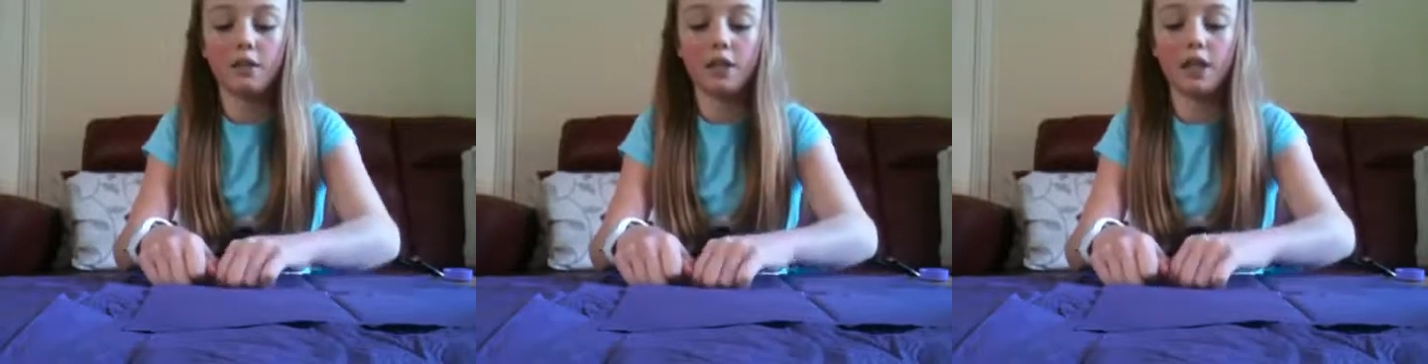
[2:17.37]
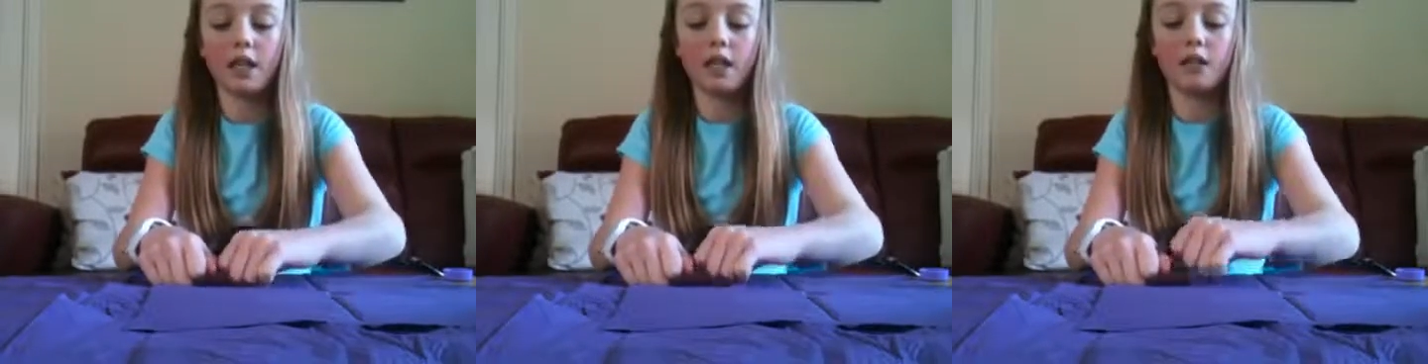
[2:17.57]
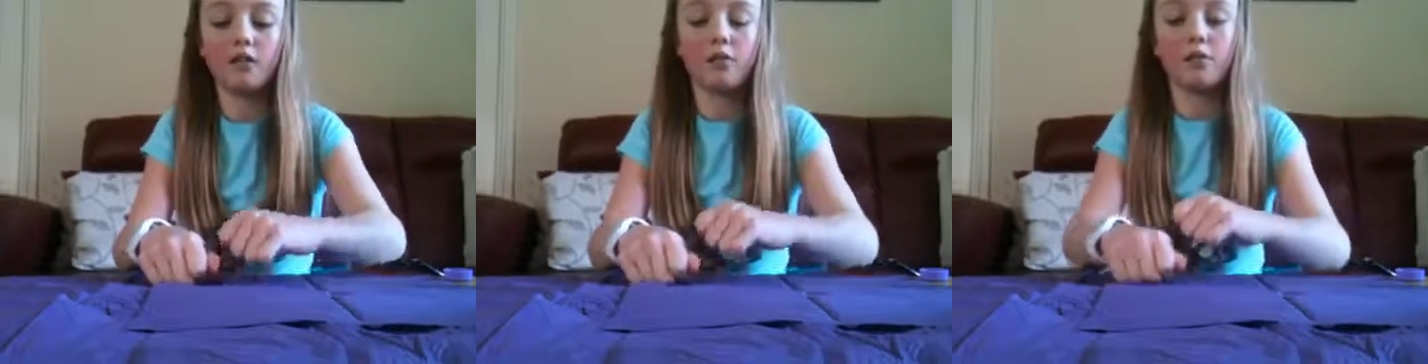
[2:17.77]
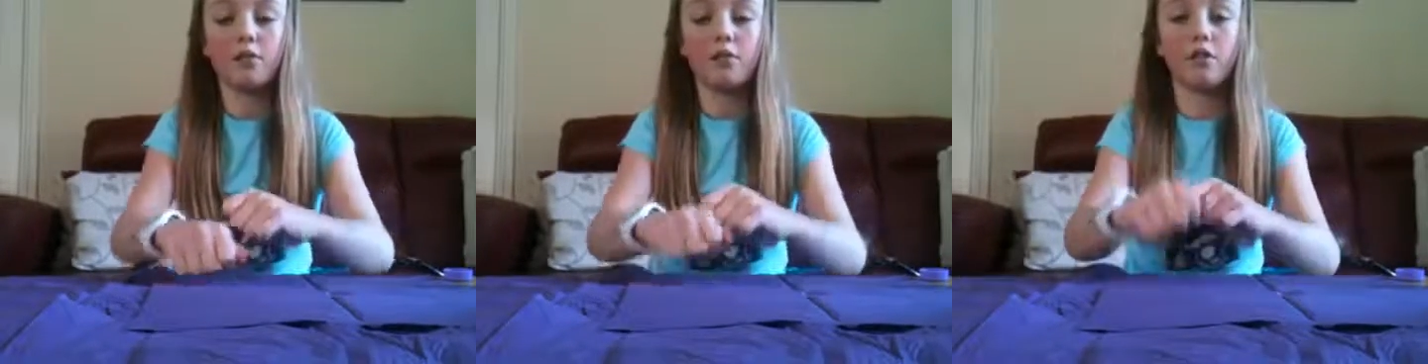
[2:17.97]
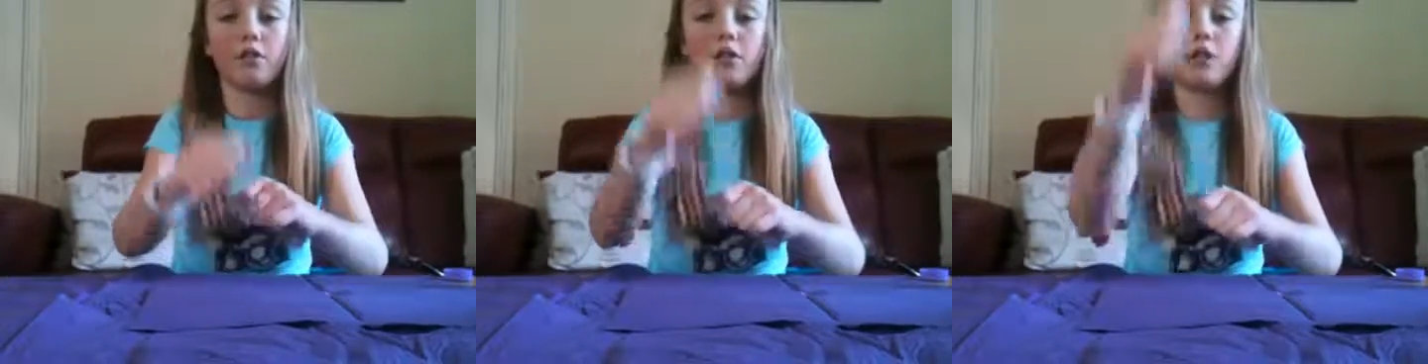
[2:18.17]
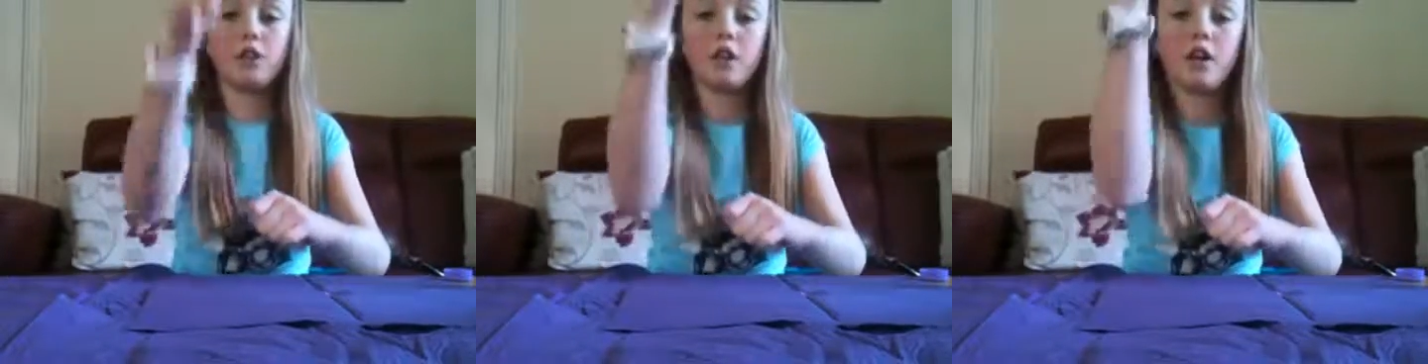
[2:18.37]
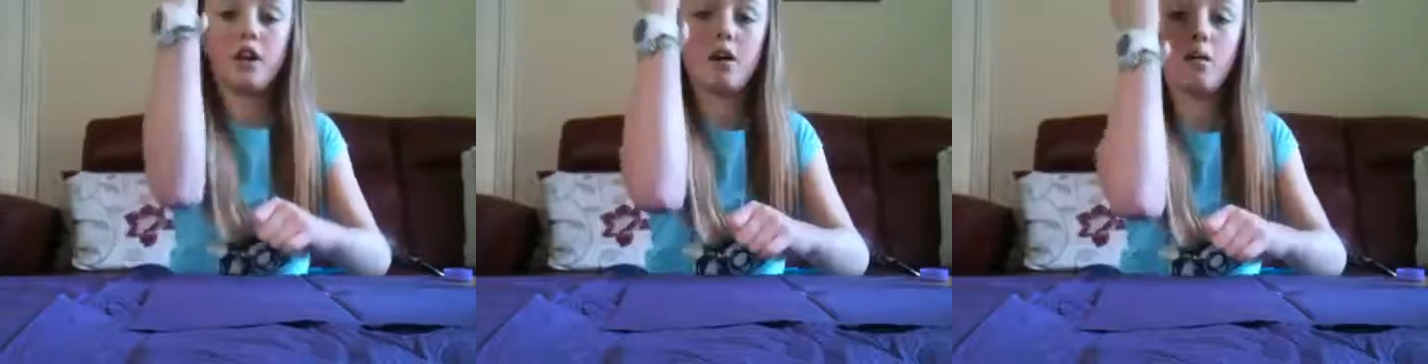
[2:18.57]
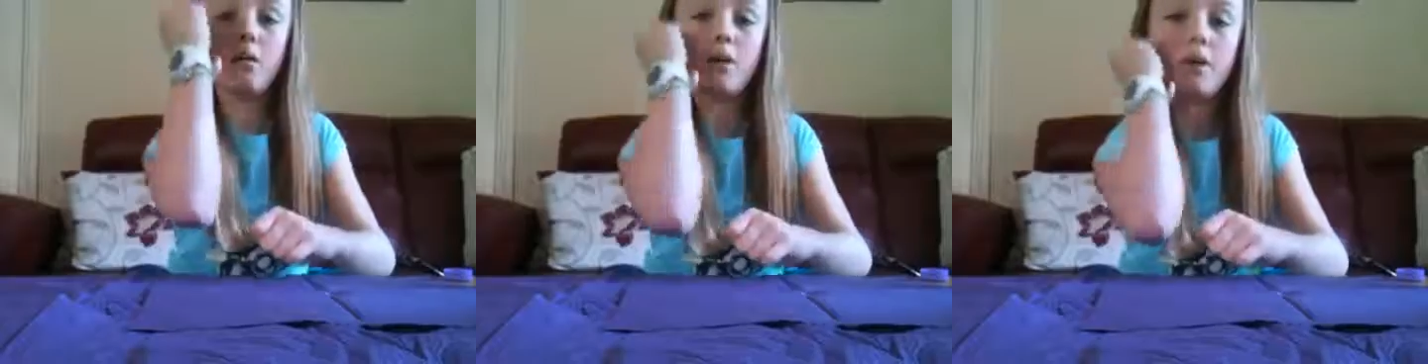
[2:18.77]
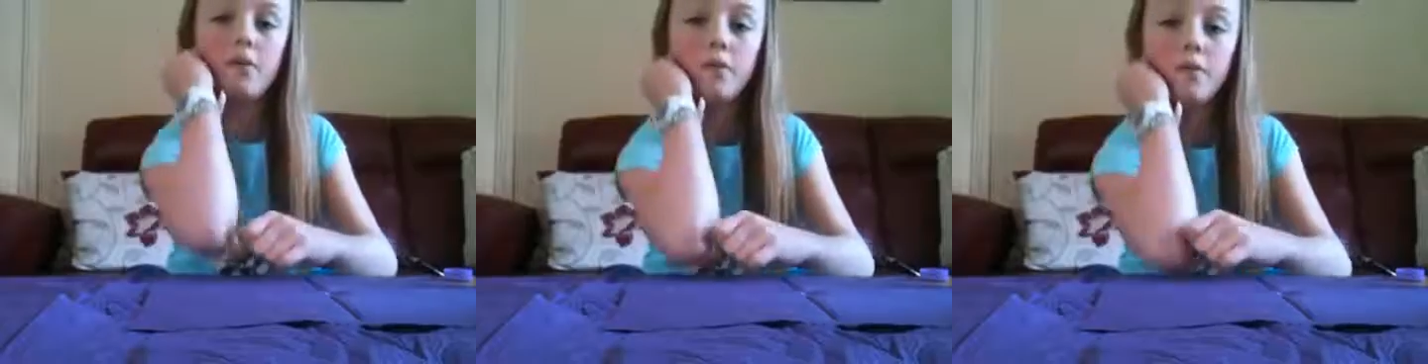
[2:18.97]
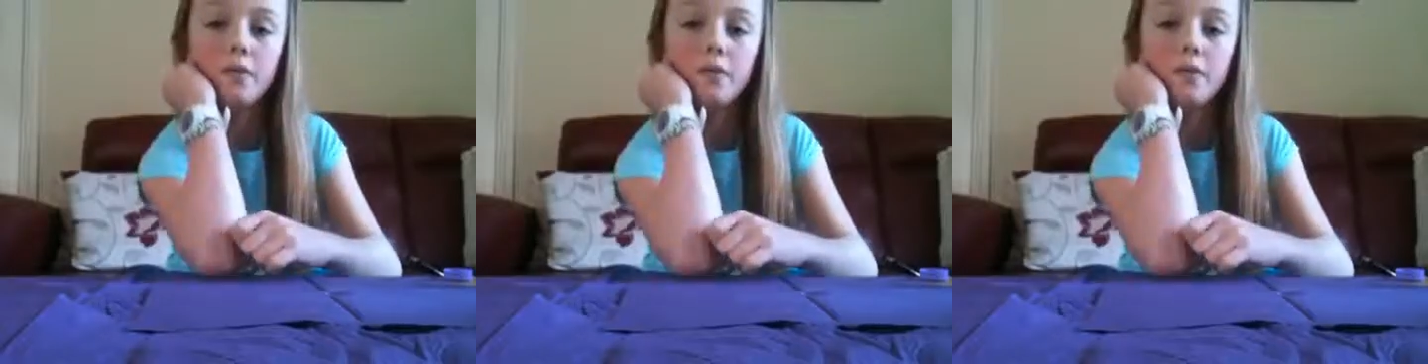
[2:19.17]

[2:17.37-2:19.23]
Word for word: pretend you've got it up,